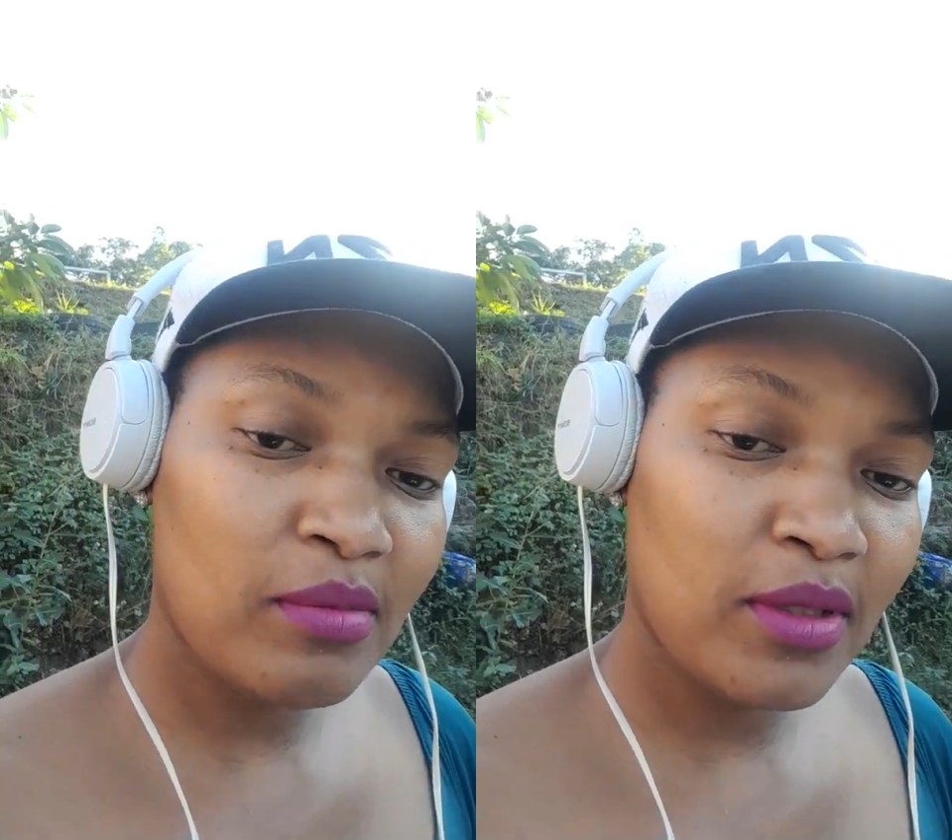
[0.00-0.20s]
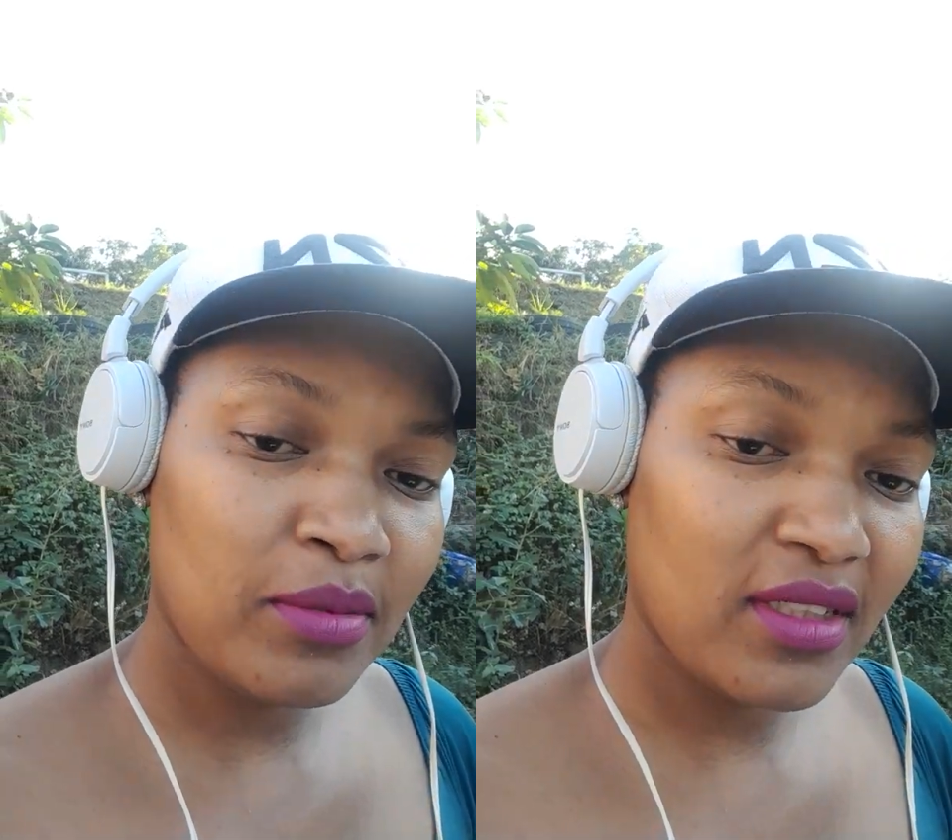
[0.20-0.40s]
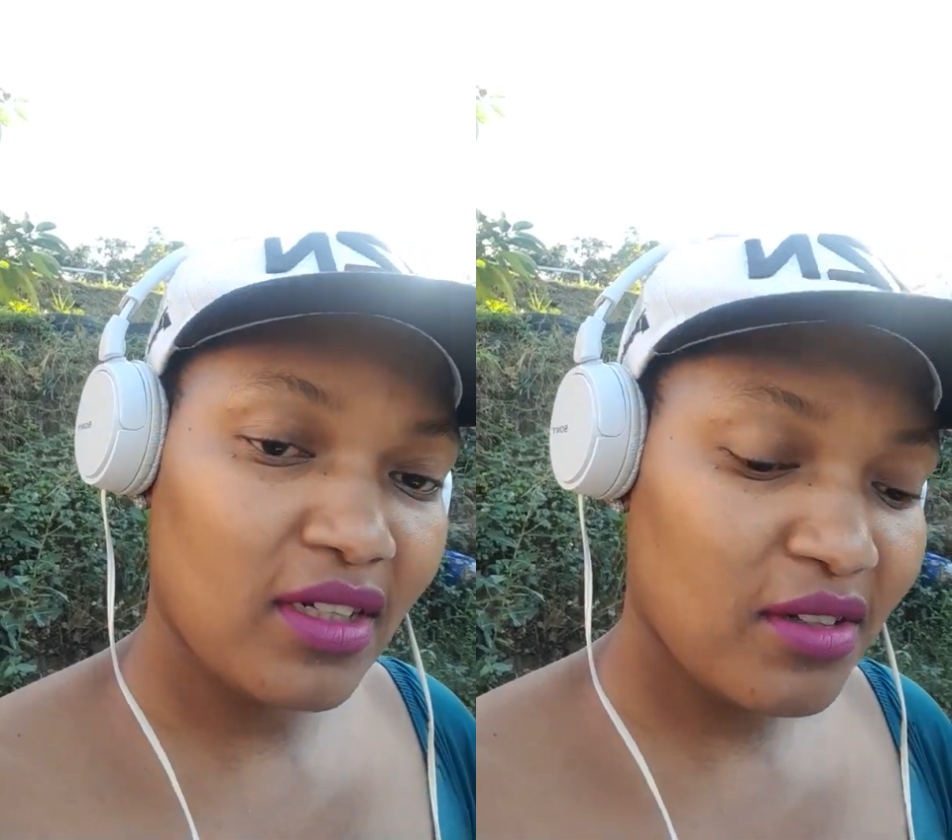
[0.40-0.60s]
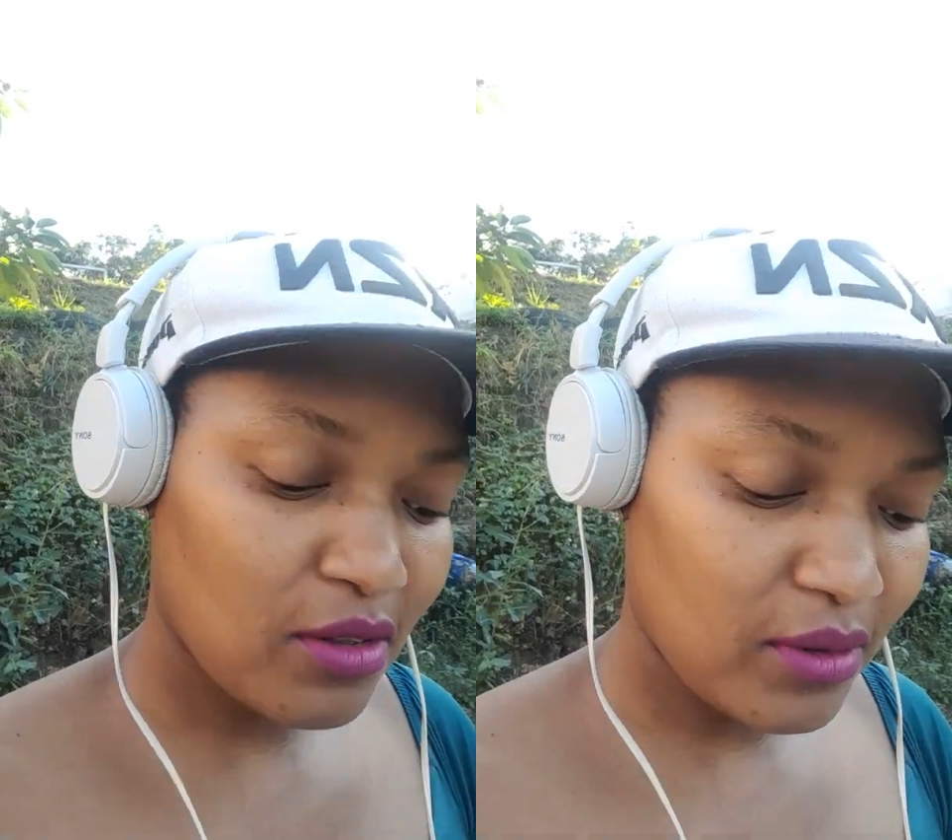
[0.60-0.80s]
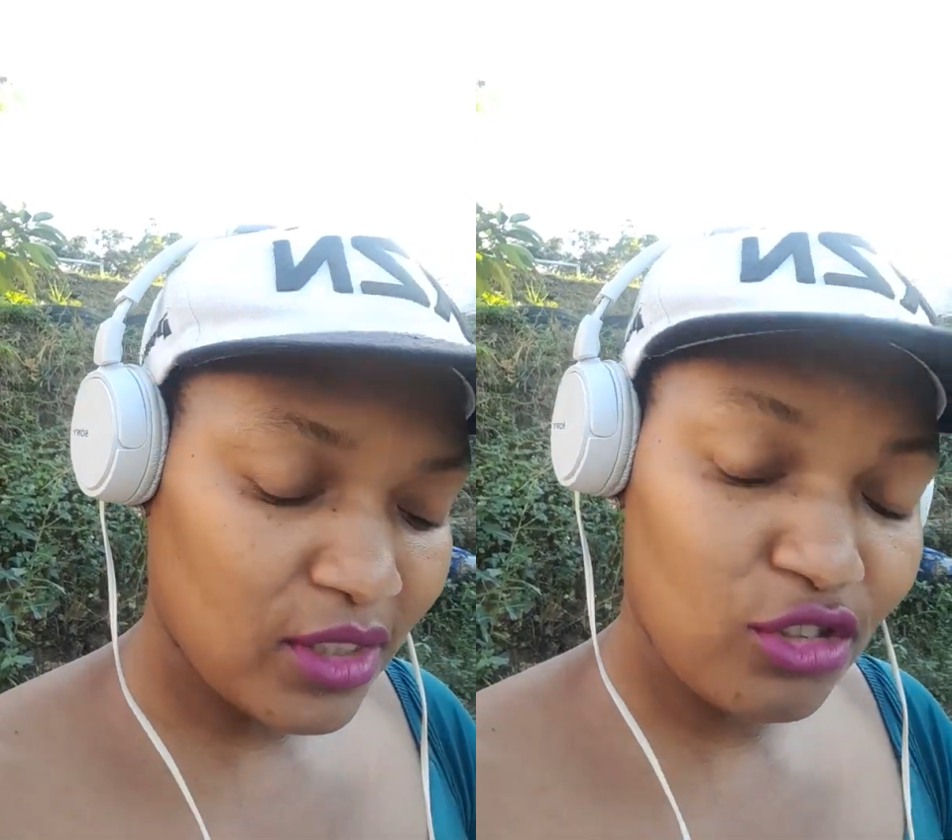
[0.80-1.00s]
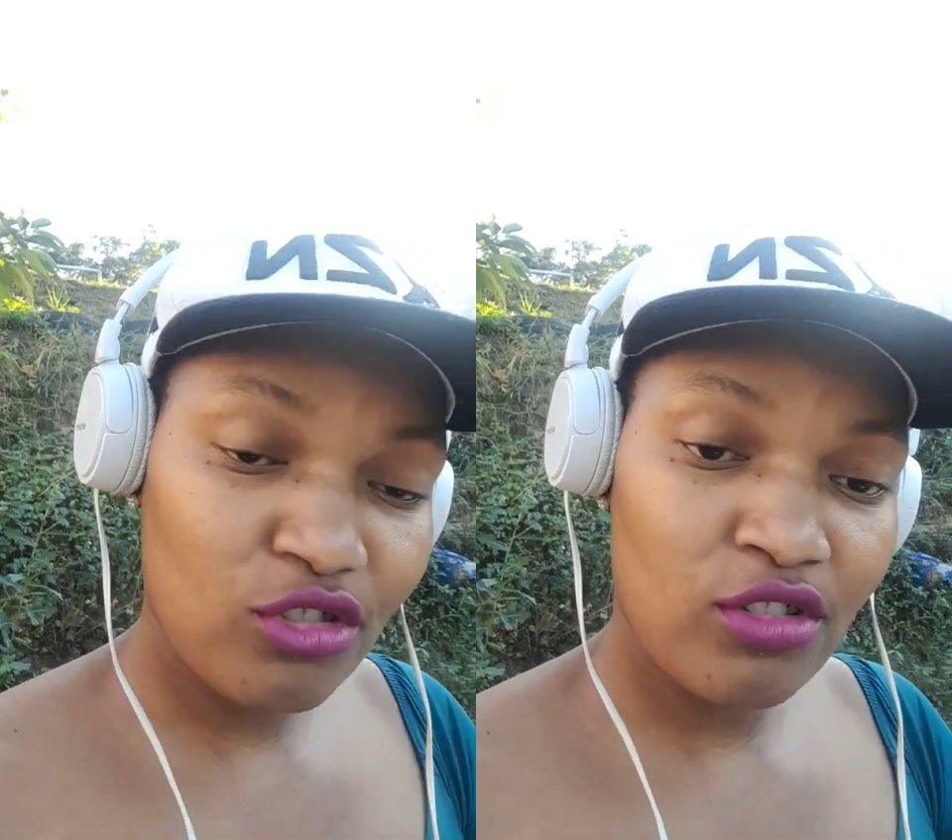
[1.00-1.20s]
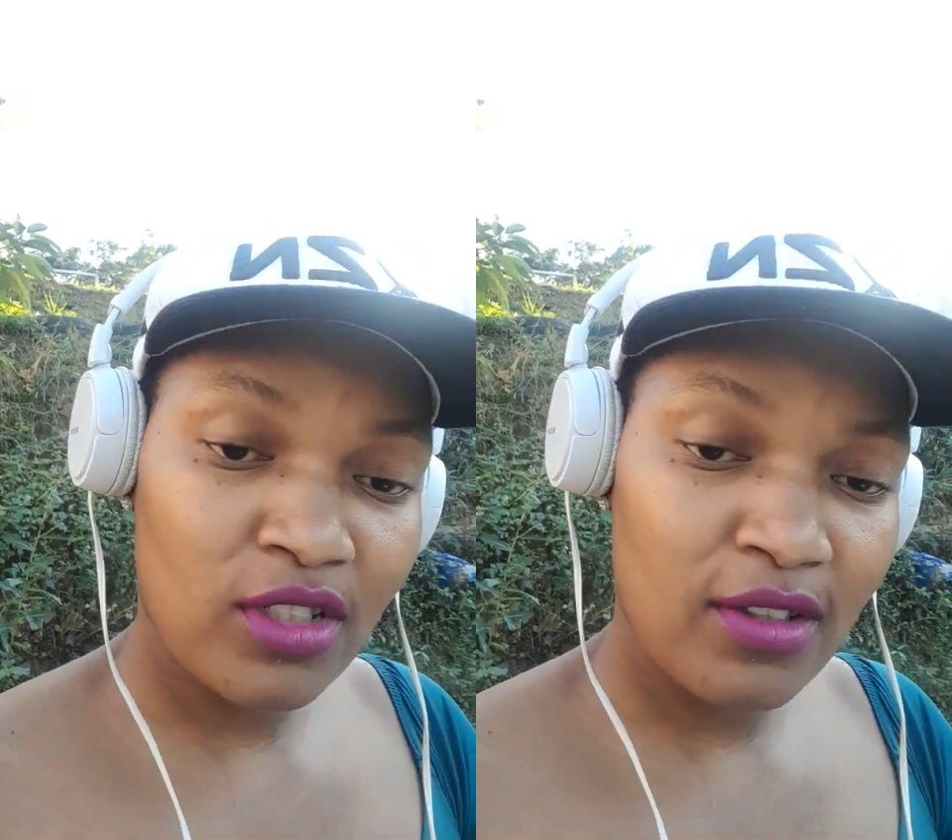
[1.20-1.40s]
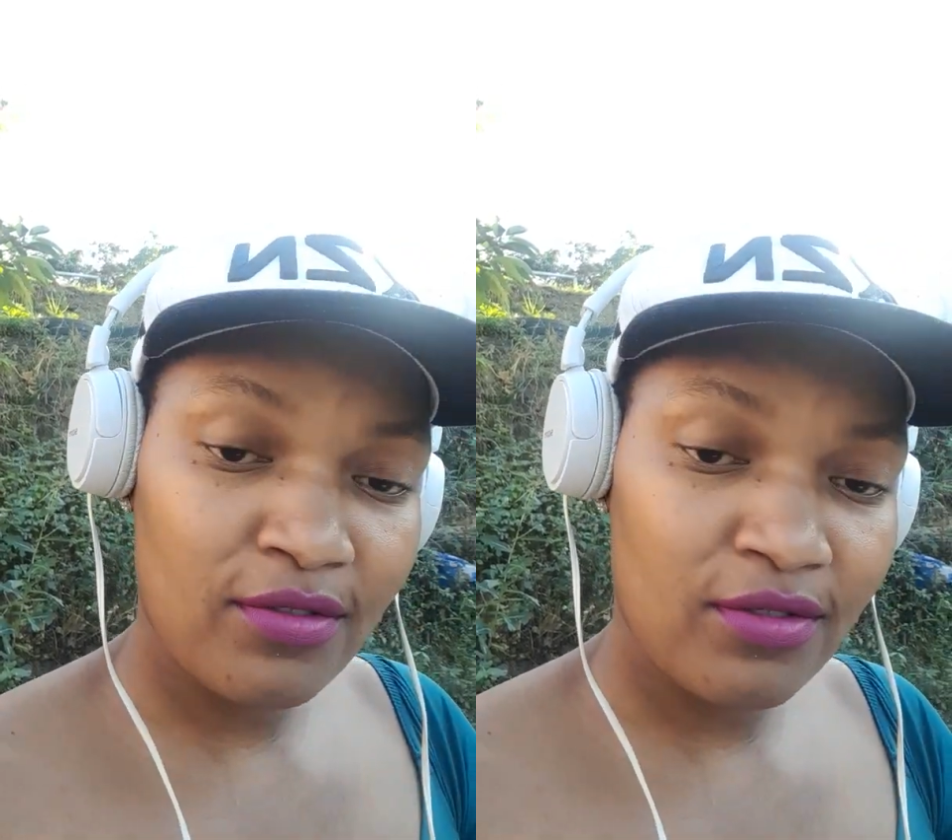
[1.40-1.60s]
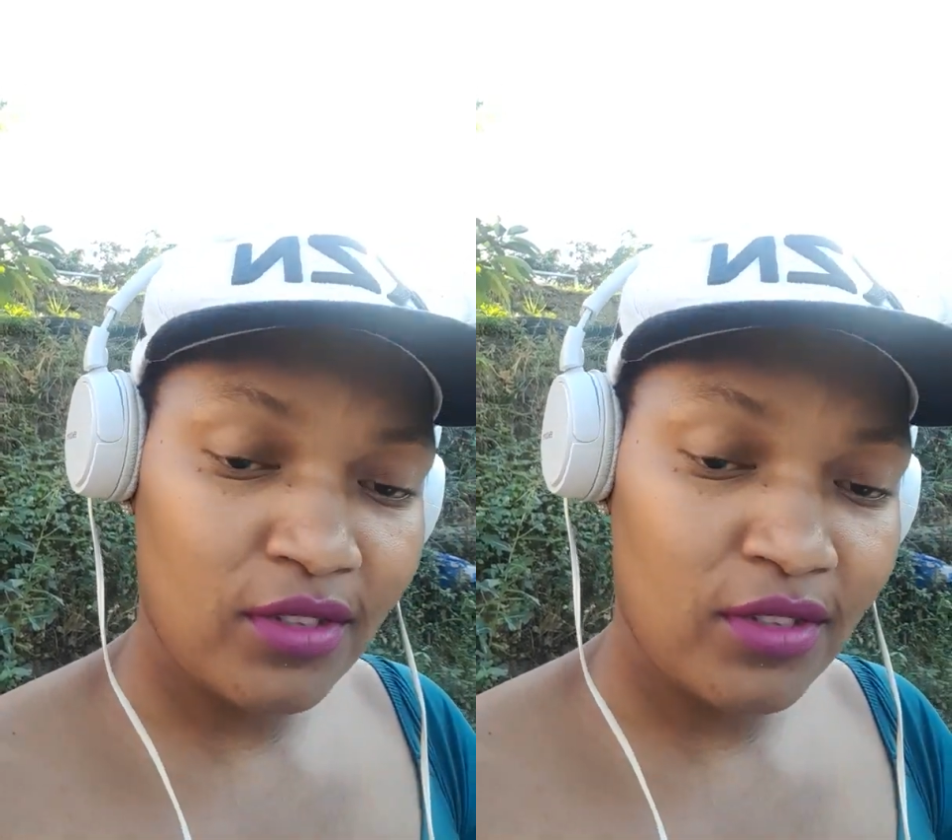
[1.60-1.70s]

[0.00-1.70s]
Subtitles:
people that are going through grief,